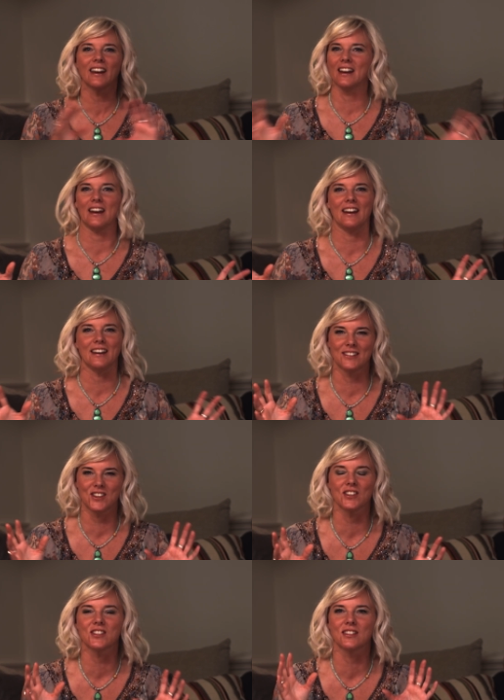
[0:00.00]
it is
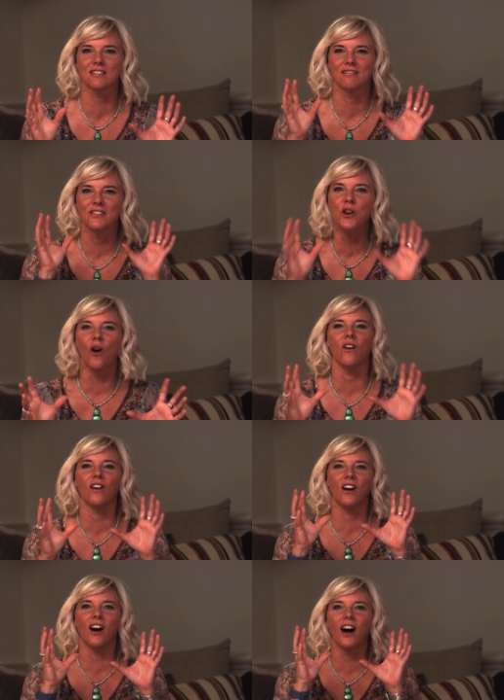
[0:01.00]
just not
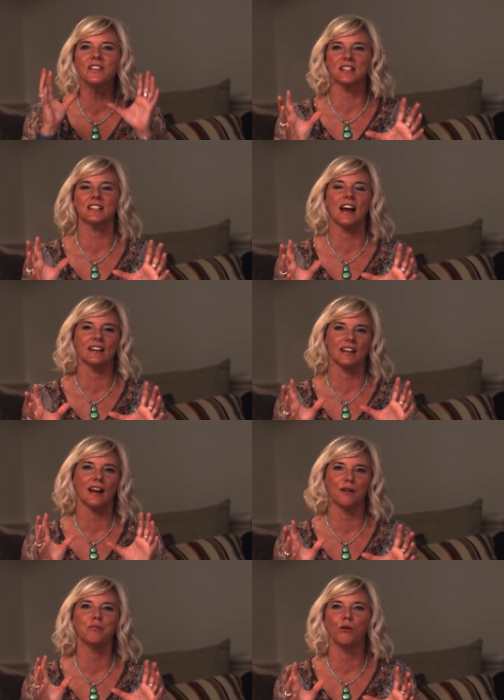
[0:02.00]
understanding
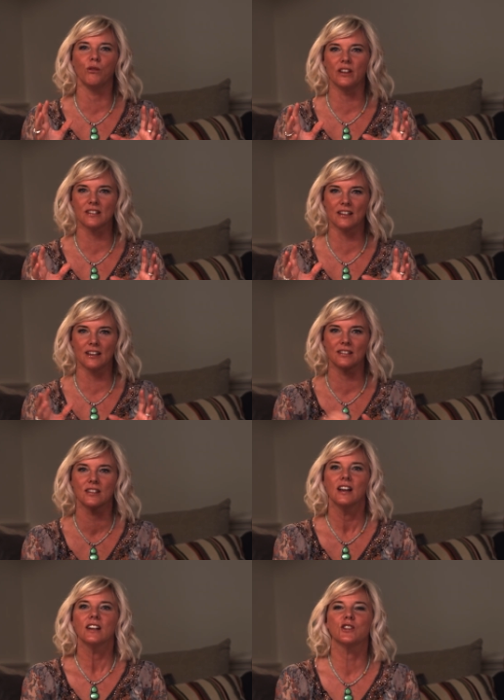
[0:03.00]
how important this
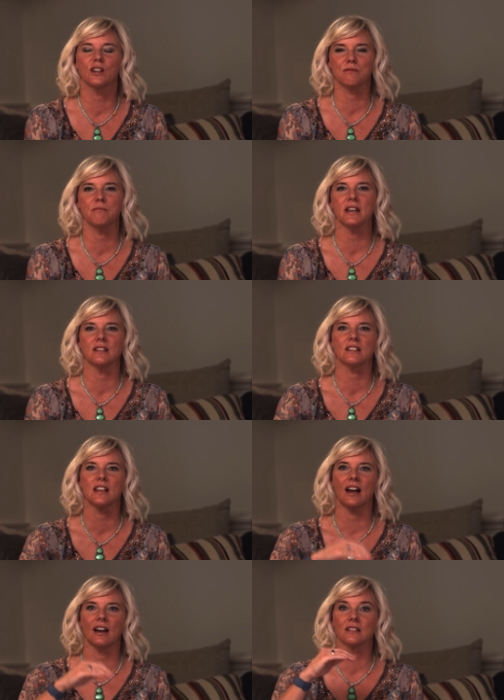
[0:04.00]
is just means
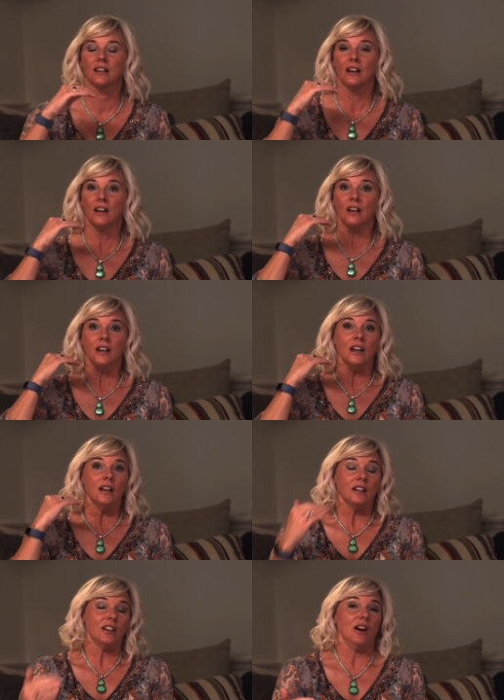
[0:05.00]
that
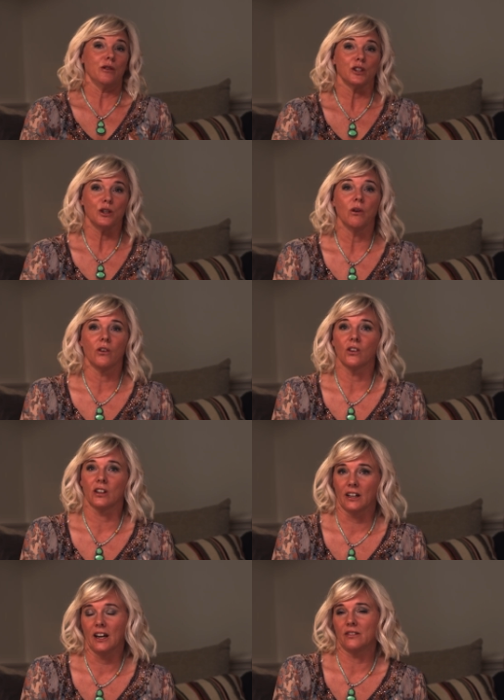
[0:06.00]
you know you are not
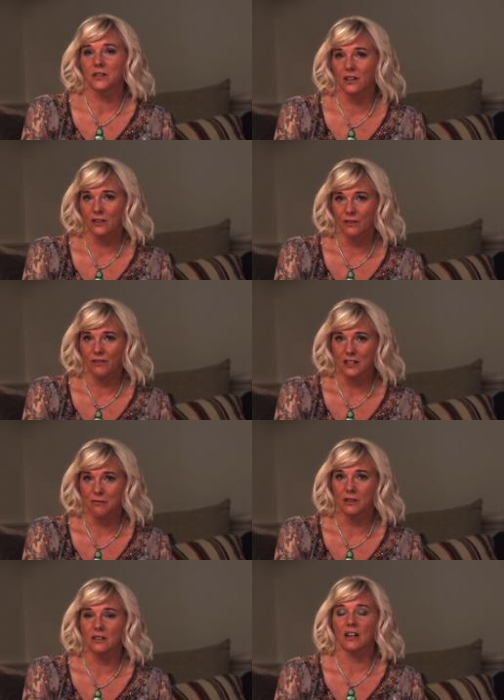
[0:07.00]
going to get a return on
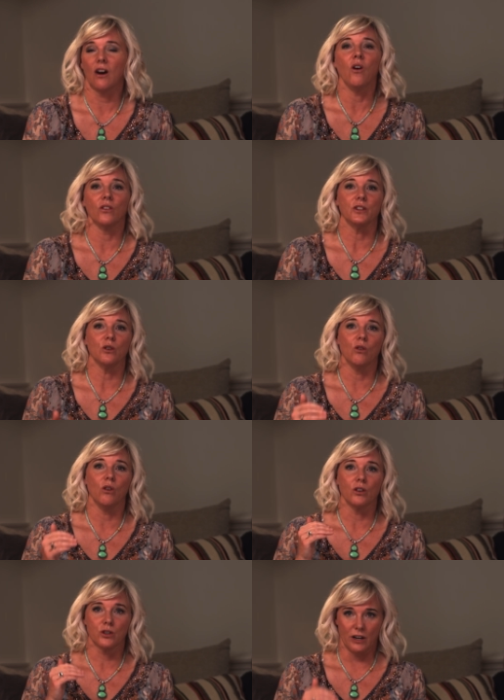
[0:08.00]
investment on
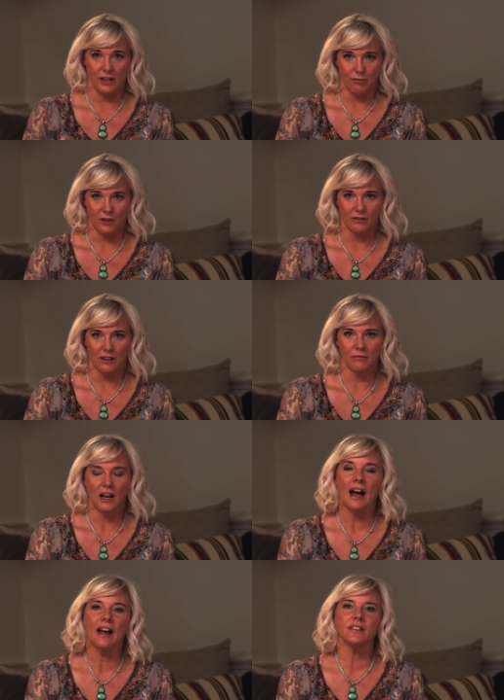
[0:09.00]
your training program
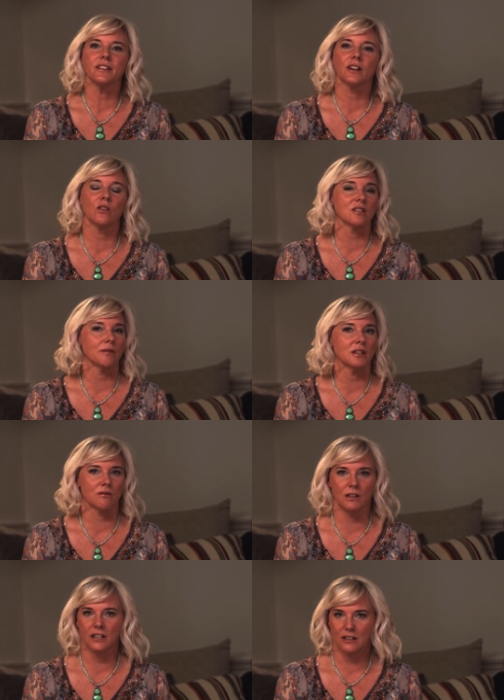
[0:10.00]
and the concept
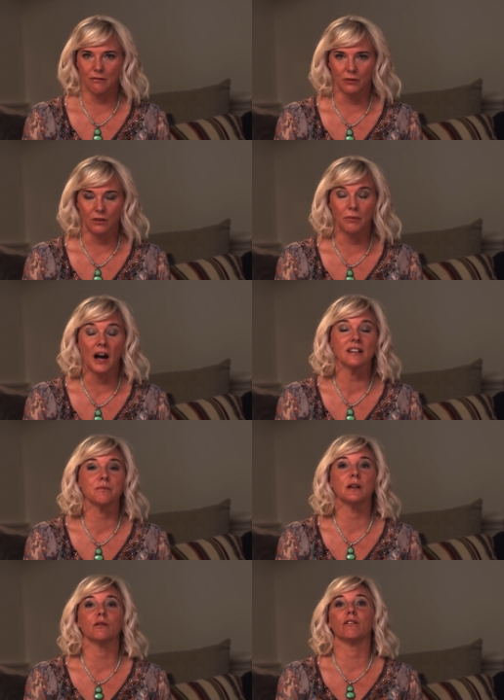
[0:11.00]
is really simple and it's
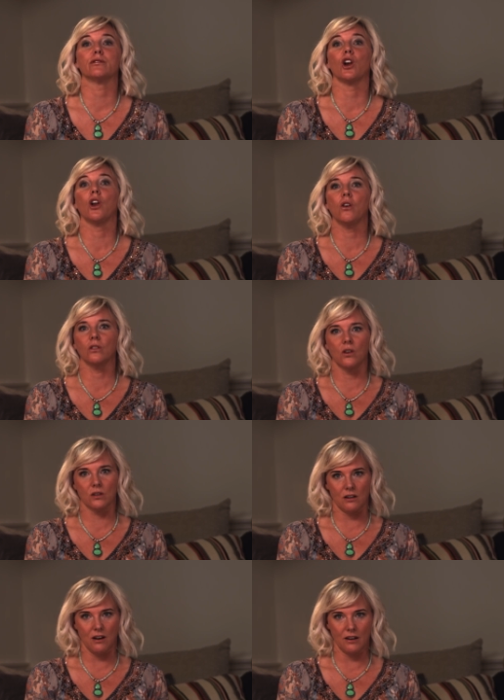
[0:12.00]
been around for a long
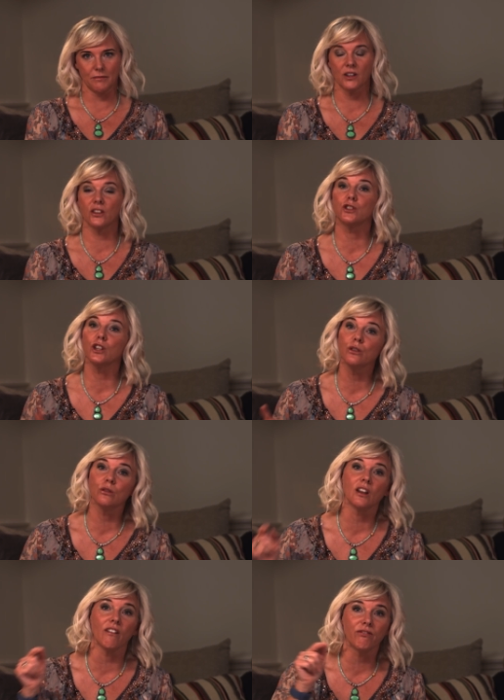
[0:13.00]
long time so the
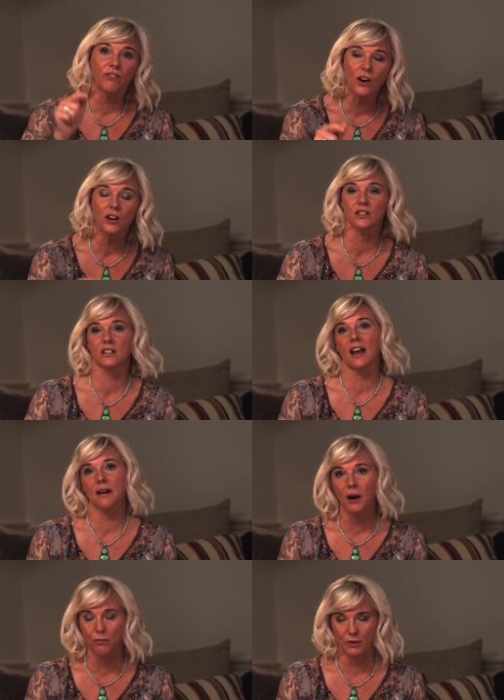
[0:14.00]
dude that first
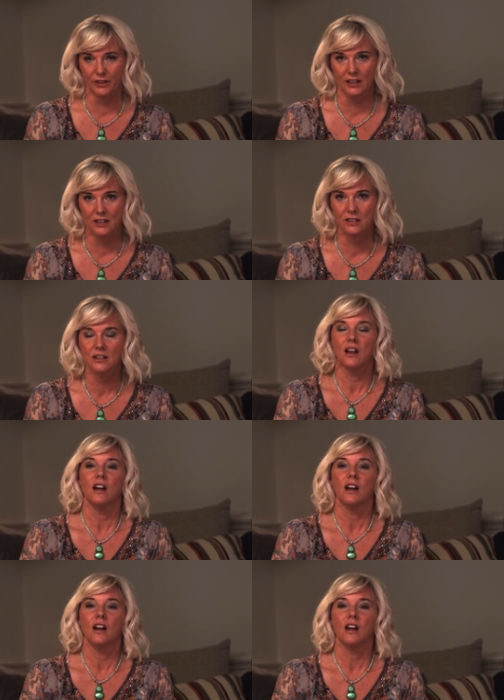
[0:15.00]
came up with this